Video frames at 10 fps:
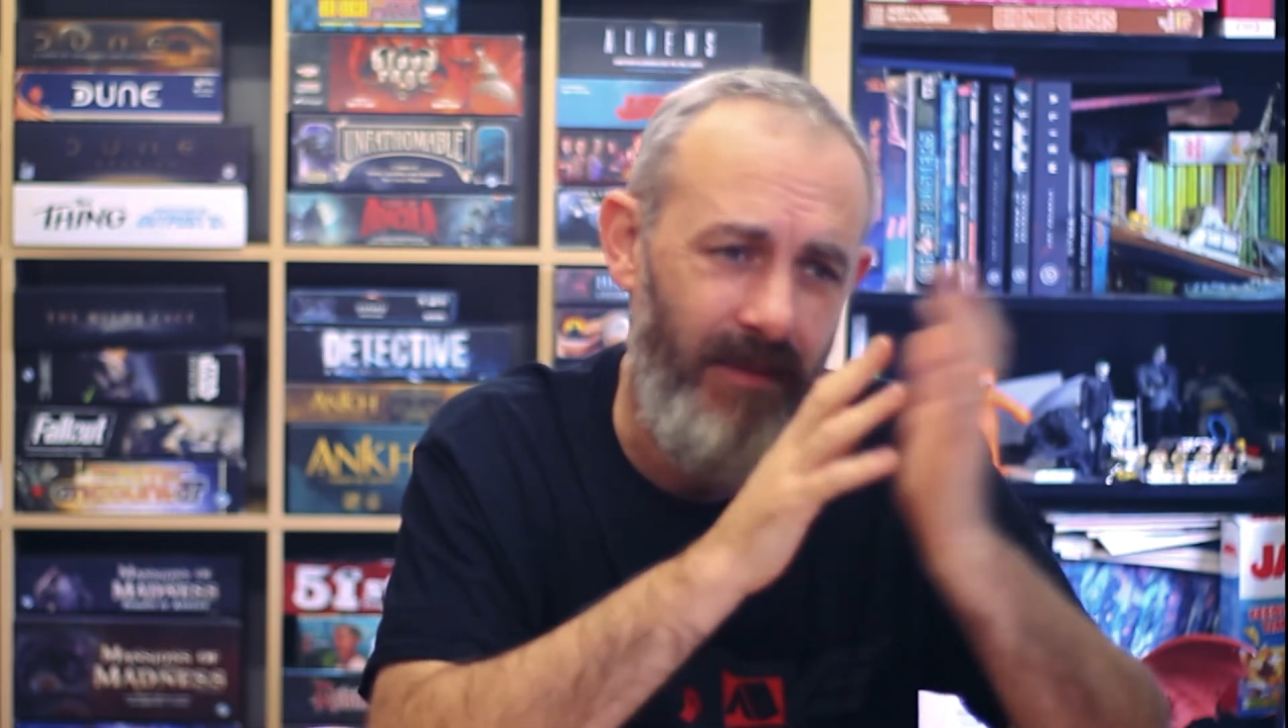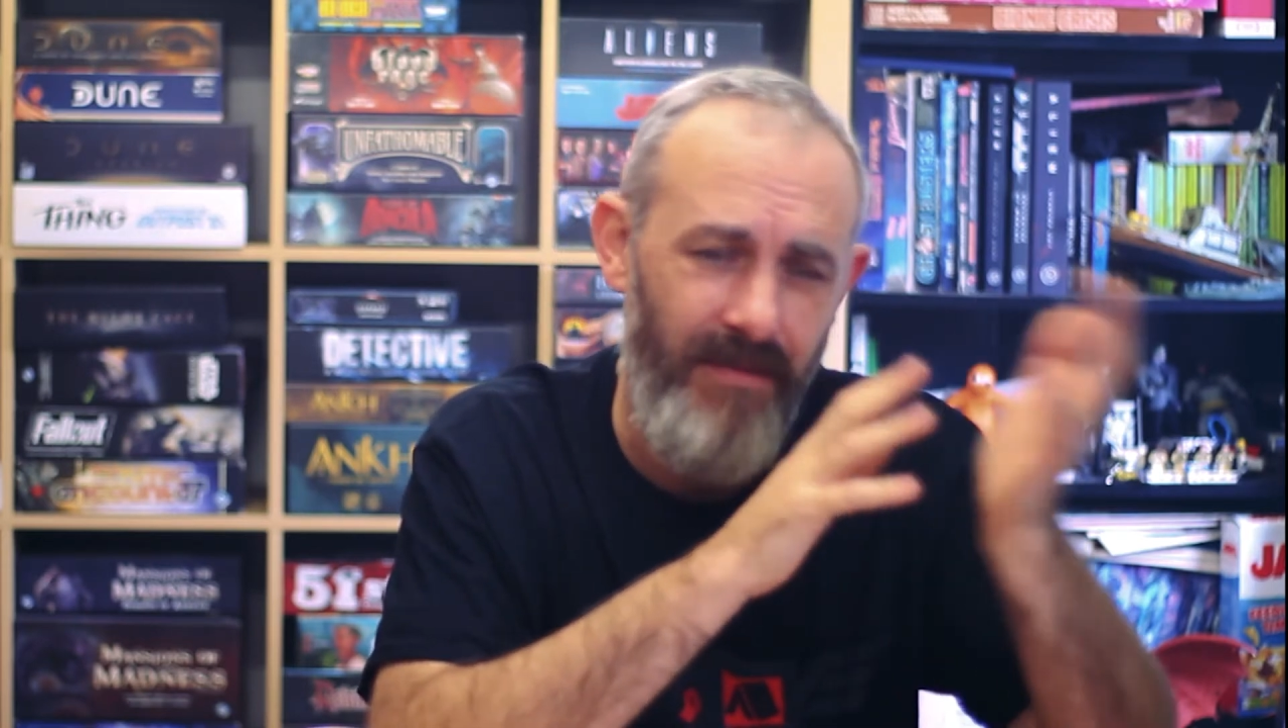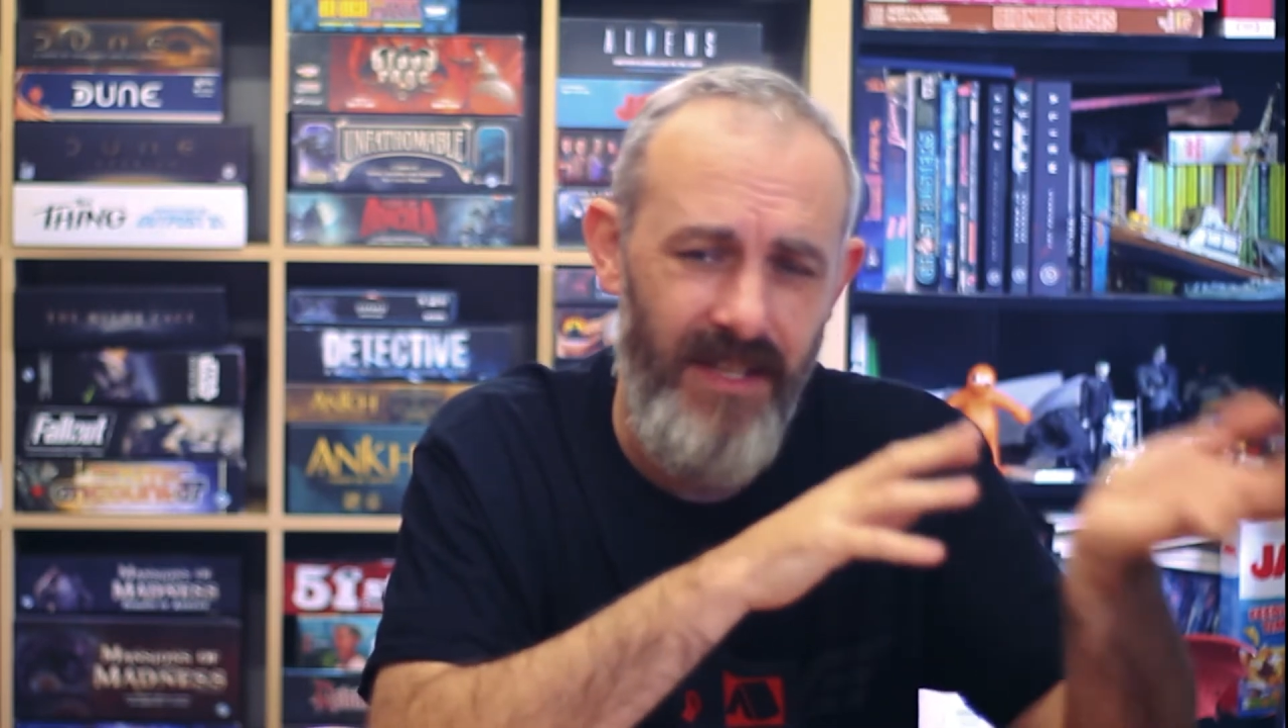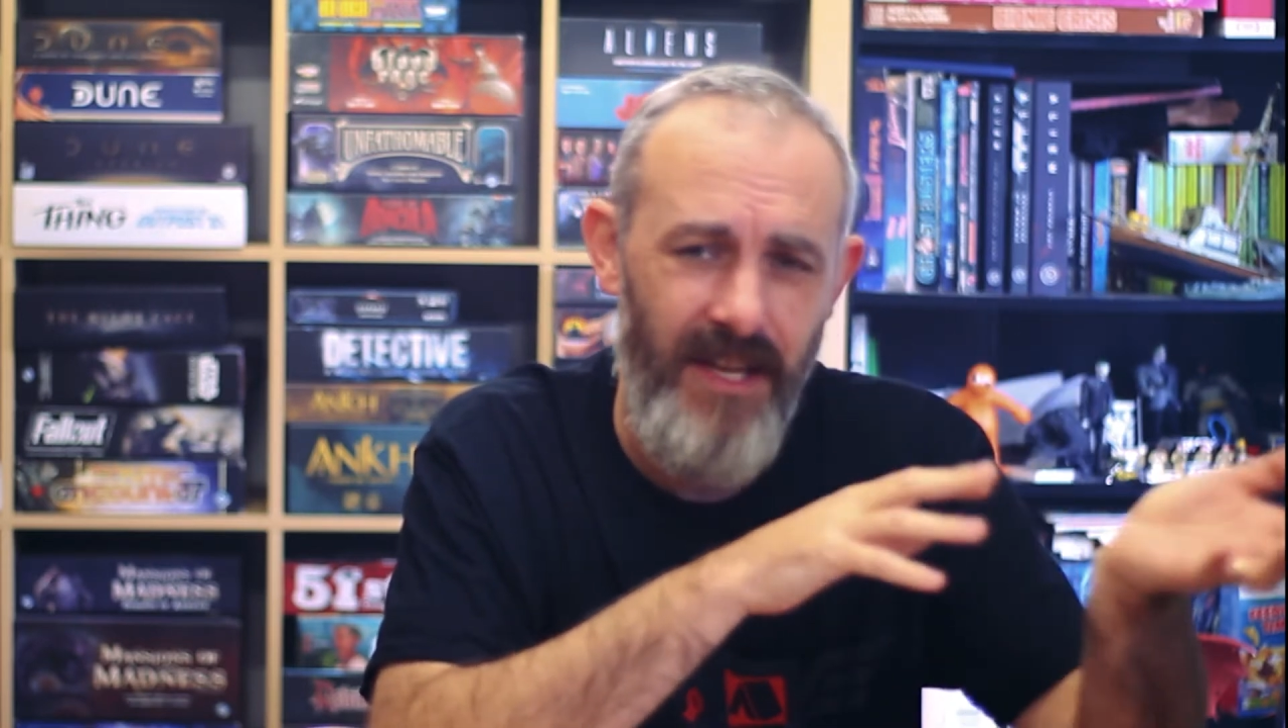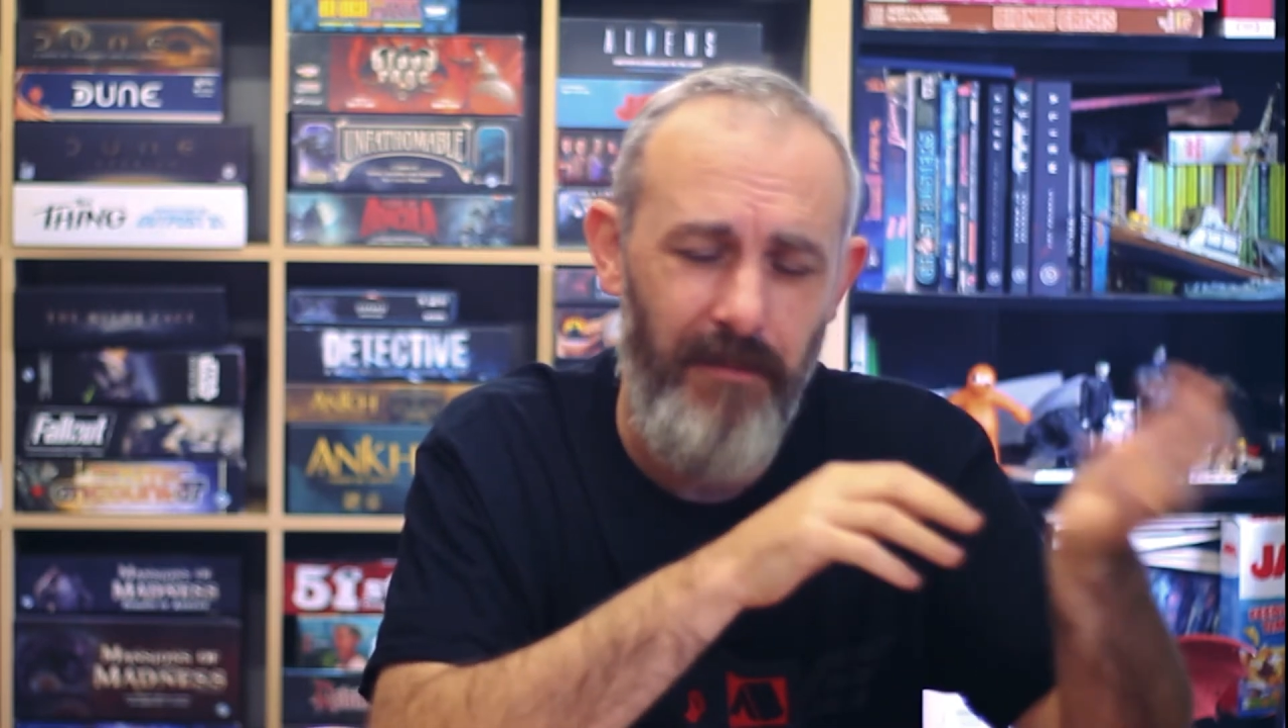
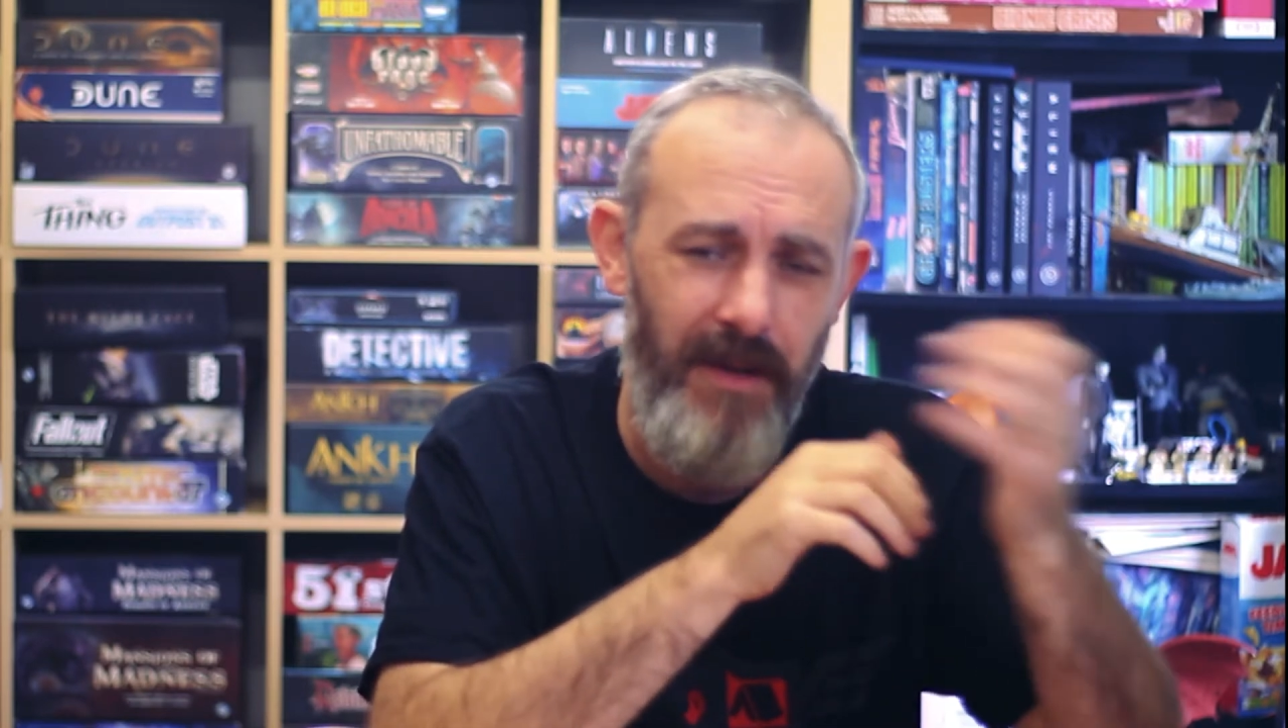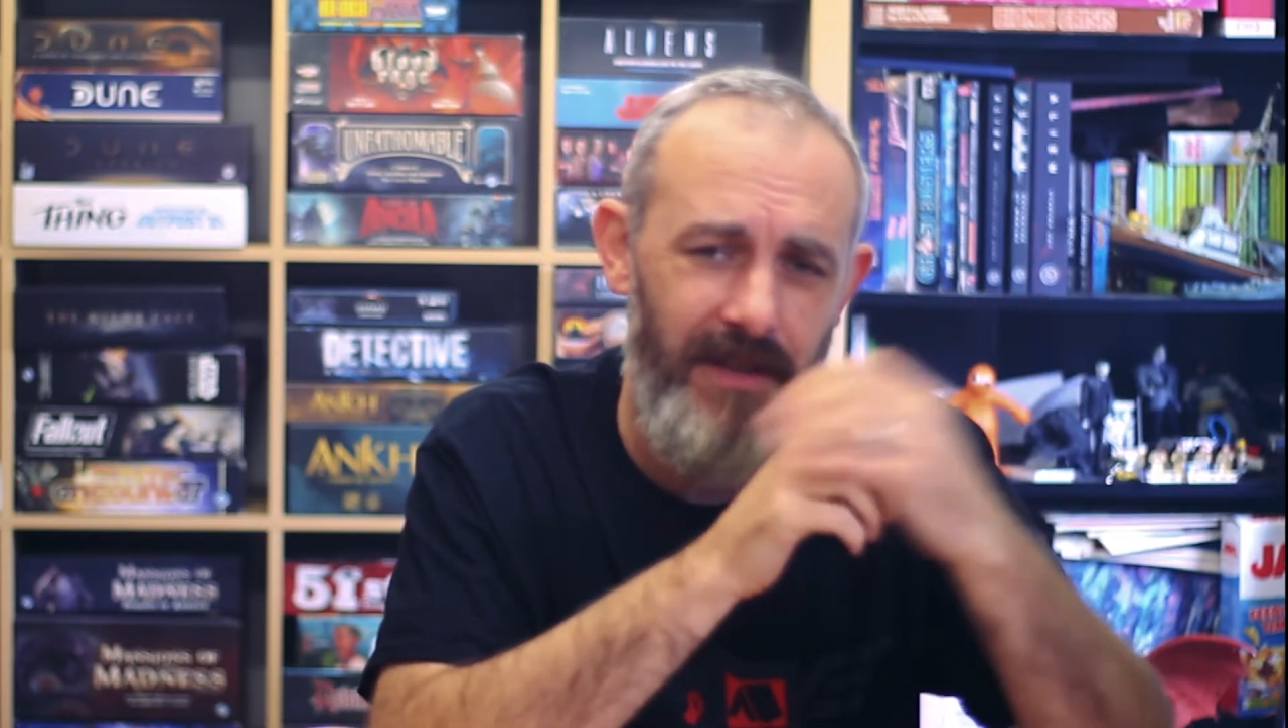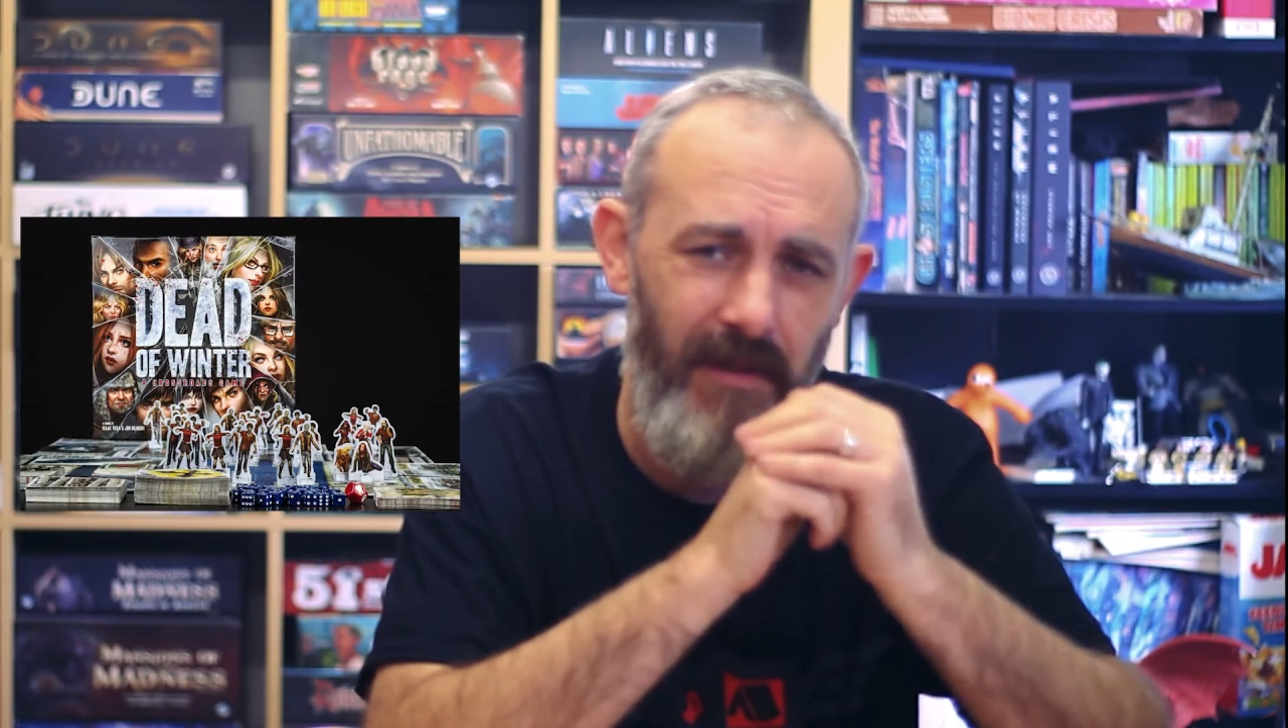obviously Dead of Winter,